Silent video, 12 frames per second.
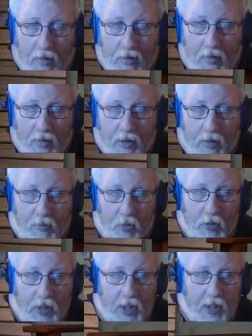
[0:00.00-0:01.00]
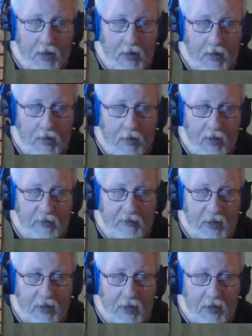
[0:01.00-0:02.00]
think I'm okay. Get away
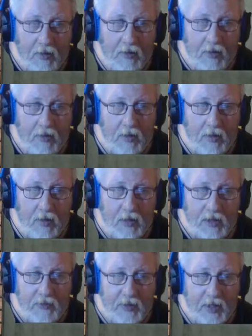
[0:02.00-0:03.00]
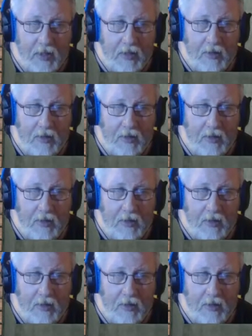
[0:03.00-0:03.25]
from that. That's fine.